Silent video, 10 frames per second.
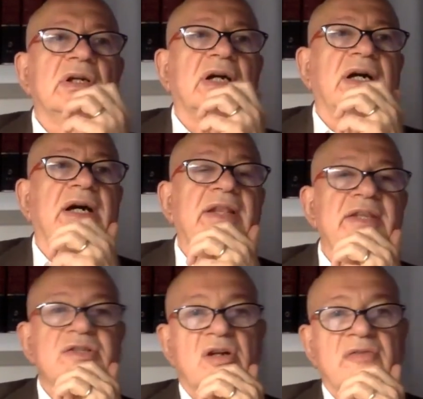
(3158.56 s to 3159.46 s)
and
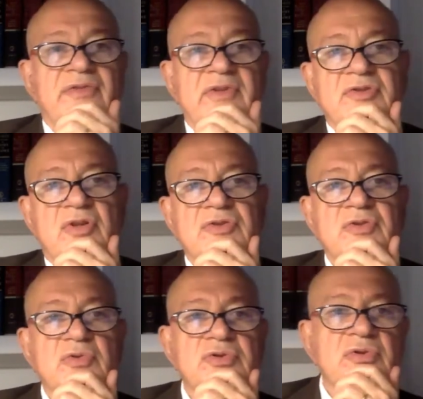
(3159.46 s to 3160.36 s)
this conference also
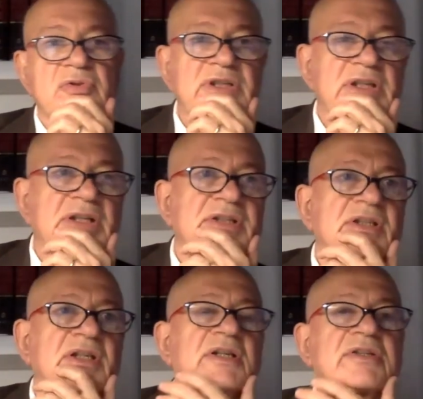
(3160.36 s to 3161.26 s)
was looking at
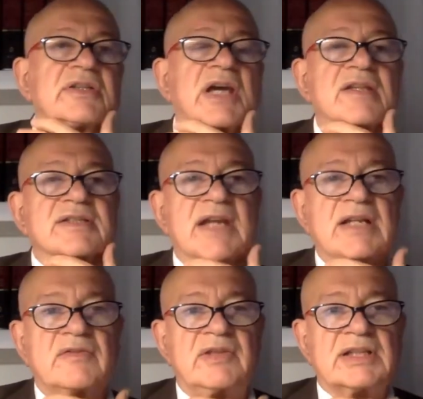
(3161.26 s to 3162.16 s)
the other side
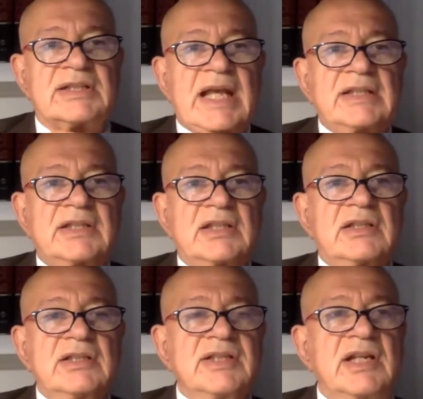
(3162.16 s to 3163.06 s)
of the Atlantic,
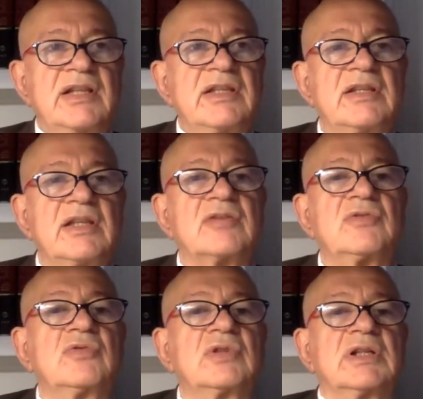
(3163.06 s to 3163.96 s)
is there anything that
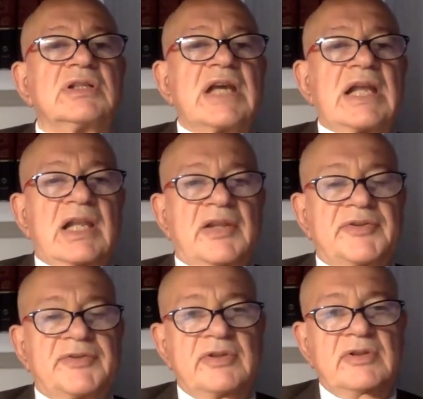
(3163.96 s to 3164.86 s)
you can tell
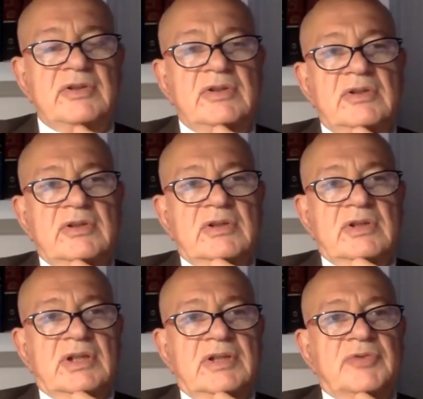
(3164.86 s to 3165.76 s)
us,
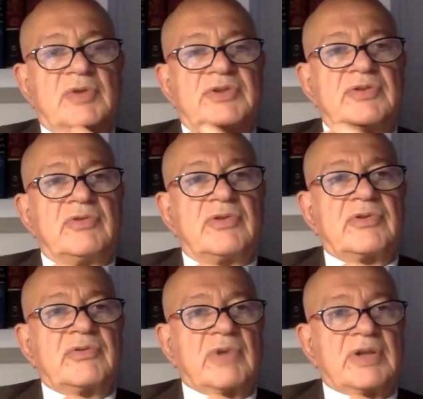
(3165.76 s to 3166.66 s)
this is what
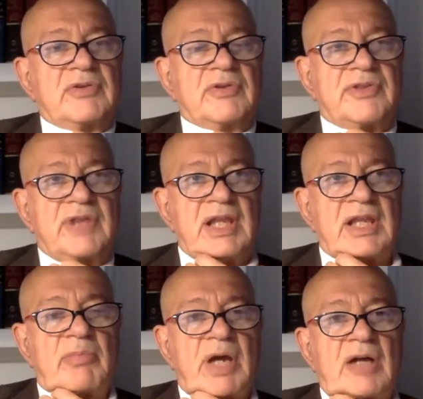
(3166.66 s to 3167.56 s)
you think
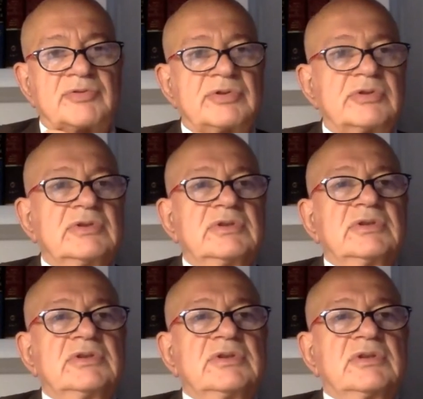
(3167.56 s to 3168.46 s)
about
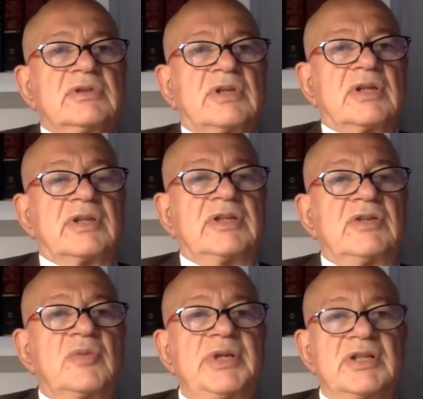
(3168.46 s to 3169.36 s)
the
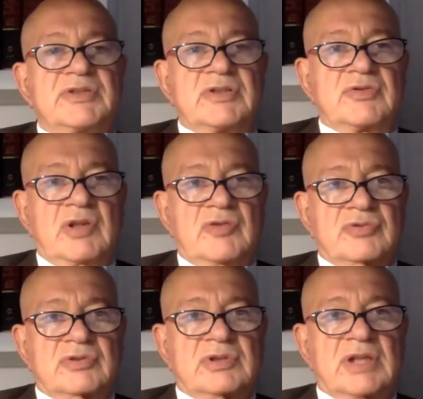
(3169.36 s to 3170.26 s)
European
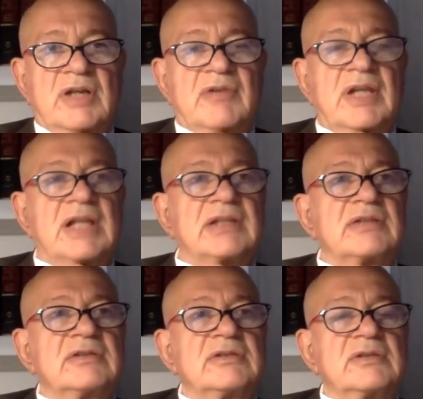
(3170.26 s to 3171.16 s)
situation, how that
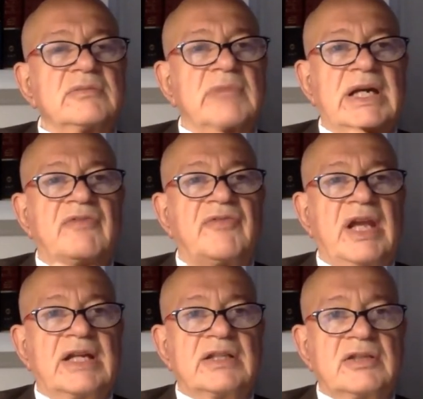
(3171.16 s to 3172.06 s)
might
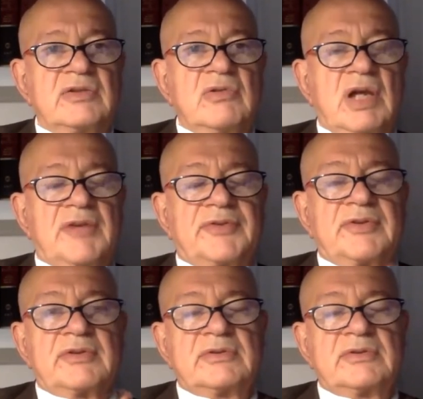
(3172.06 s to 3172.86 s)
affect the US?